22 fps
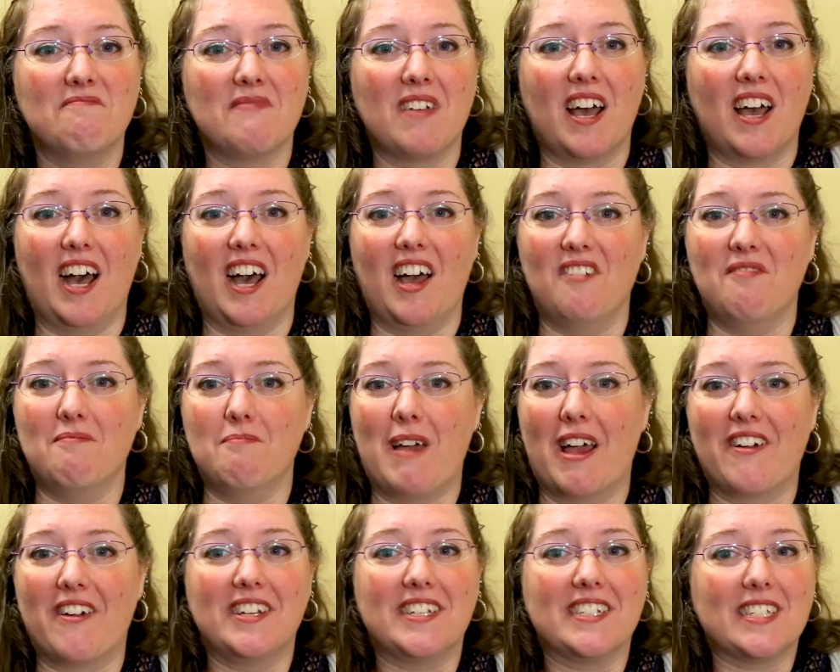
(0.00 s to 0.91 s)
I'm
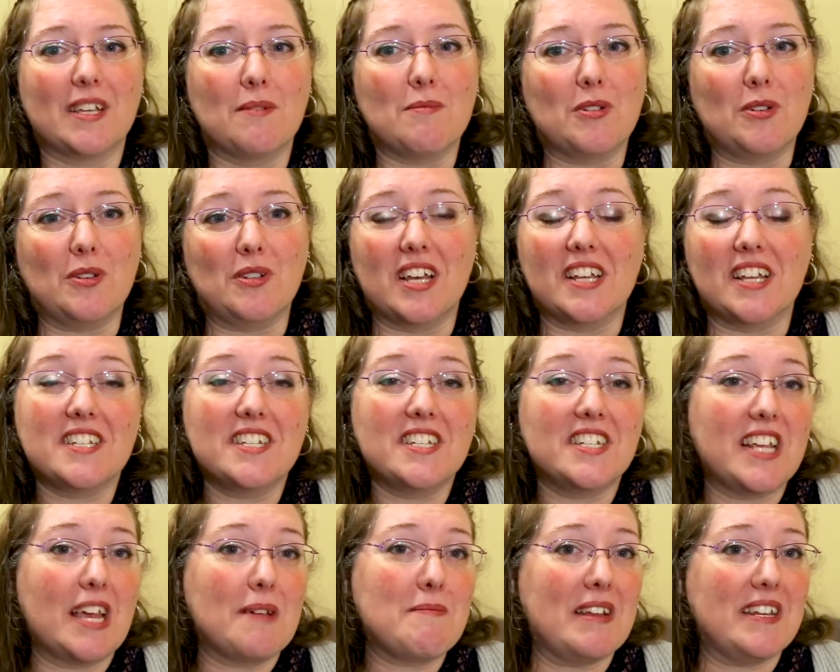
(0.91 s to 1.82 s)
married to someone who doesn't
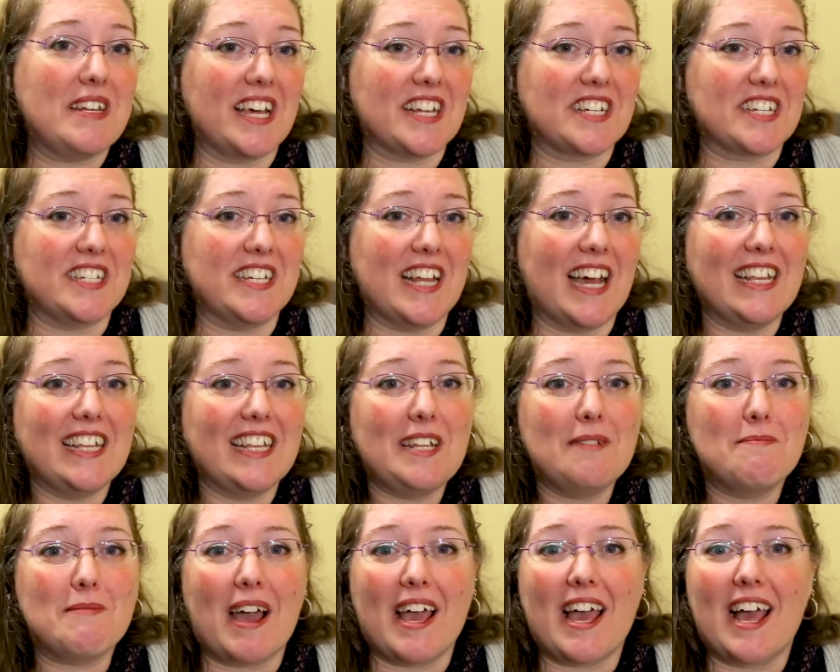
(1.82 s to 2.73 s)
share my
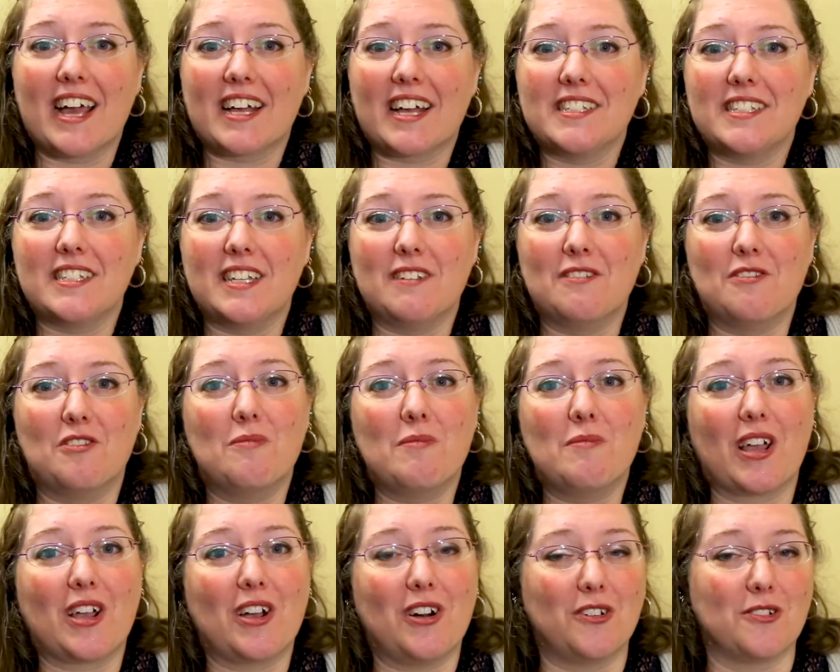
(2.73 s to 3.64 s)
nationality, my accent, or
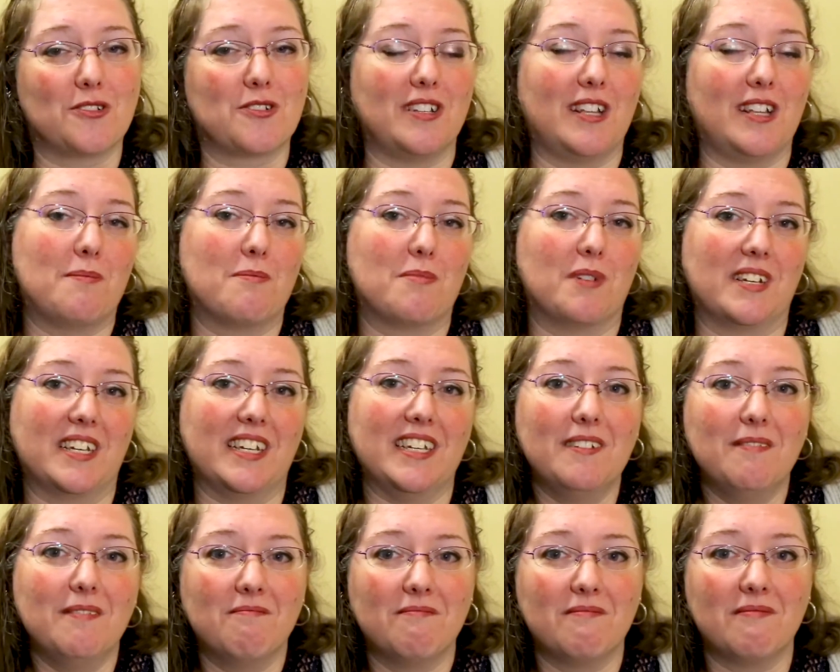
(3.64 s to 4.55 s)
my cultural
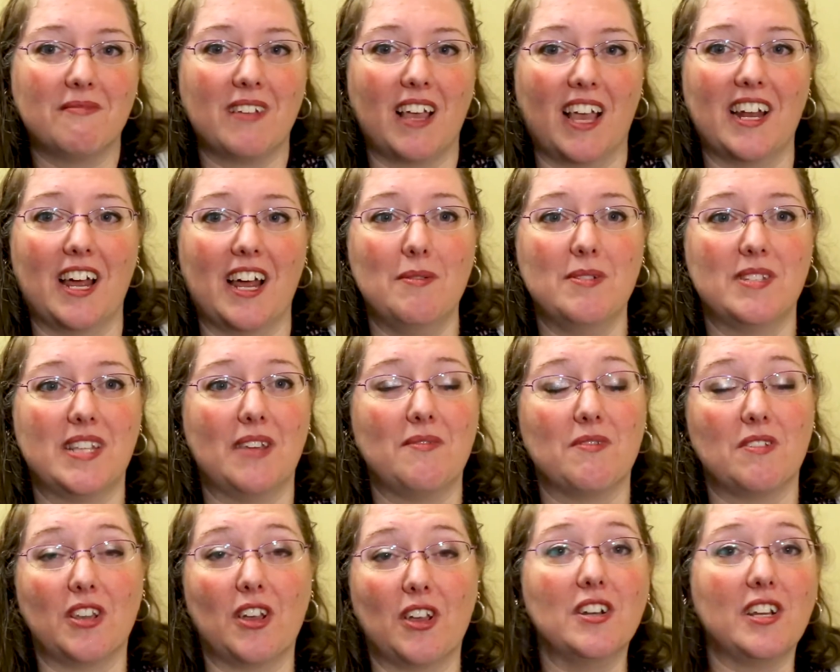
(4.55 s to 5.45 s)
upbringing, and I was
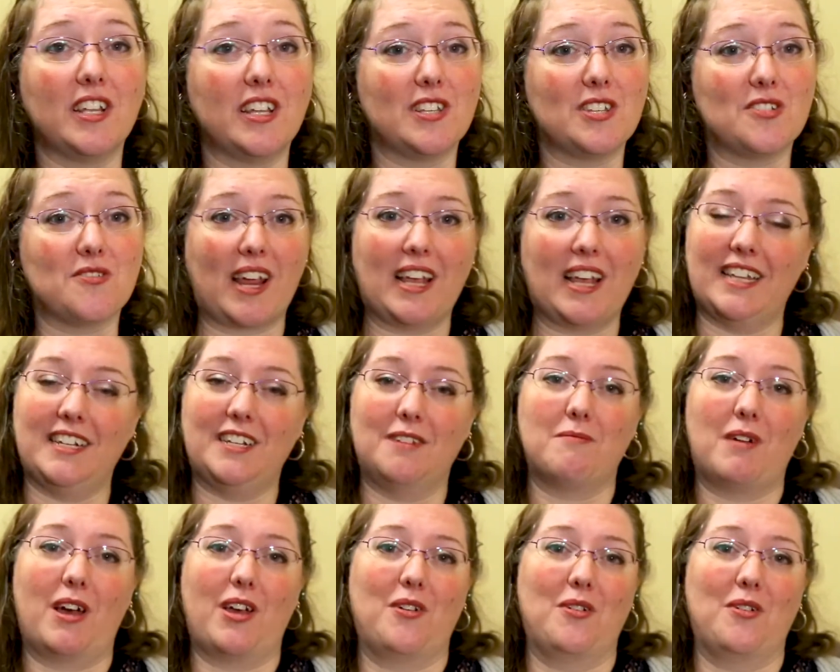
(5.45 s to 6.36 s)
even the only Australian in
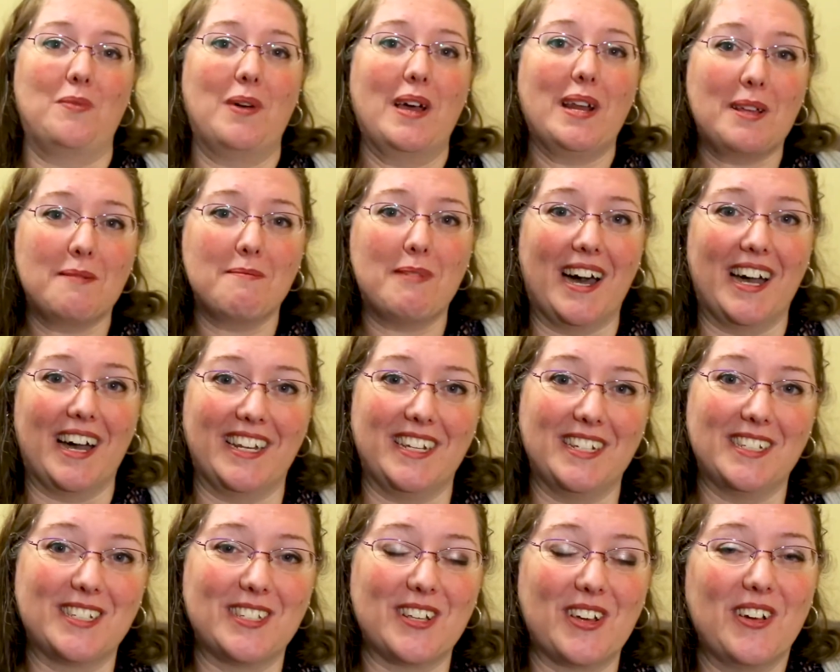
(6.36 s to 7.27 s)
my own wedding party.
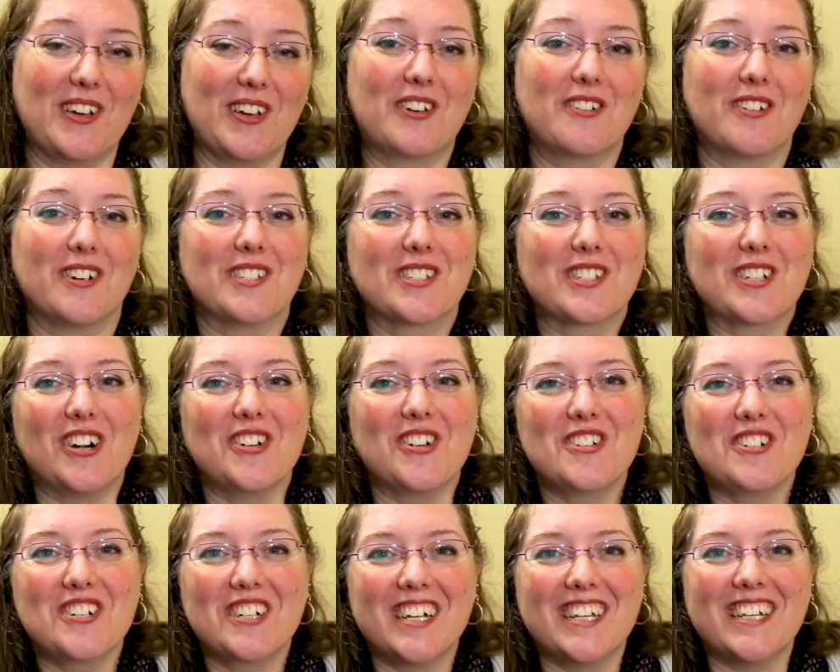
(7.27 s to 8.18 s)
So
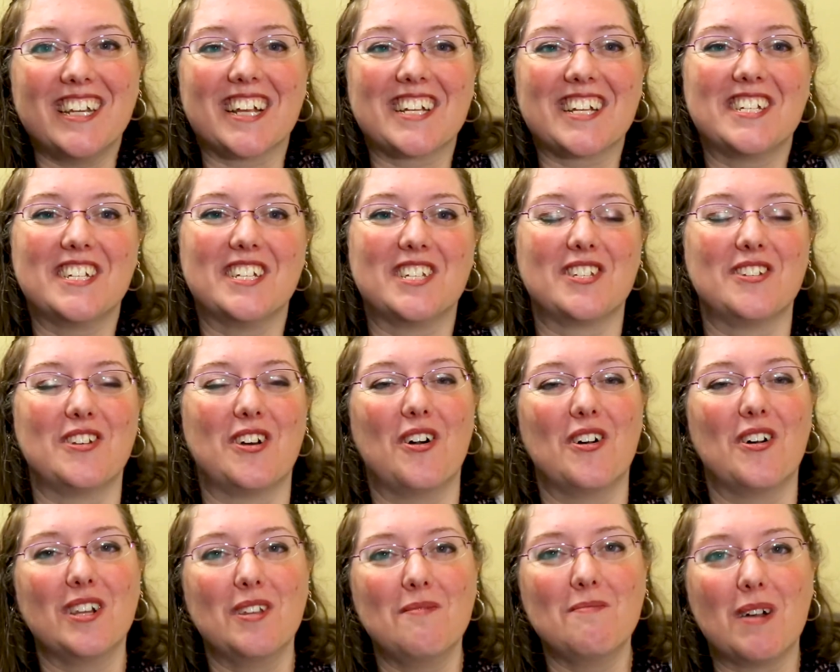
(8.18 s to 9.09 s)
cross-cultural connection is not
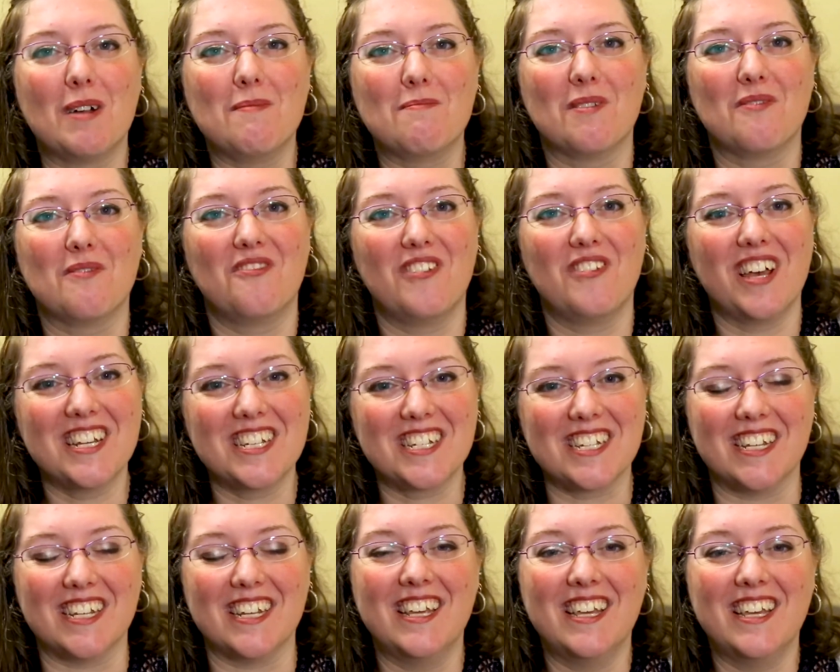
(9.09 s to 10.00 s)
only my
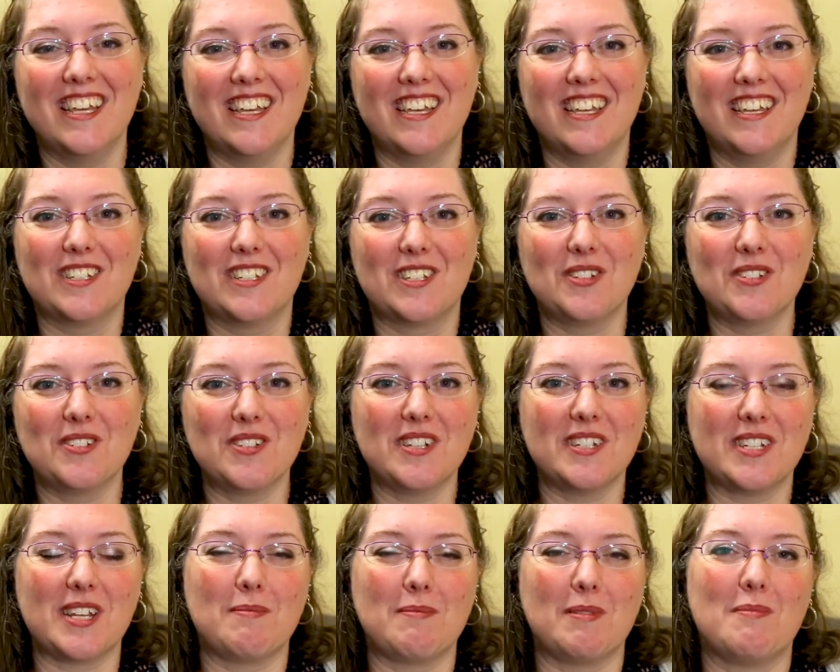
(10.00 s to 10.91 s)
profession, it's also
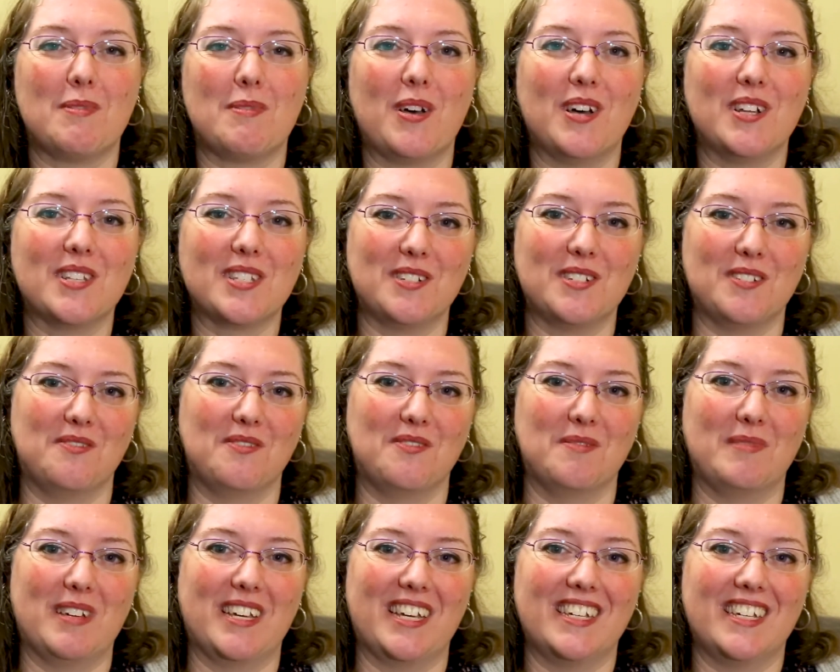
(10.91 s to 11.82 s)
deeply personal for
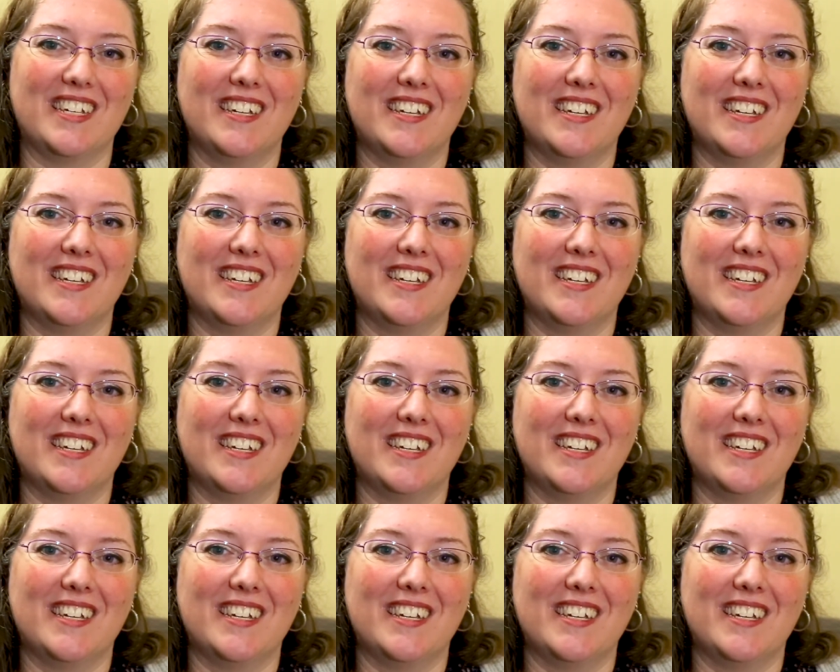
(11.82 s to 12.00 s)
me.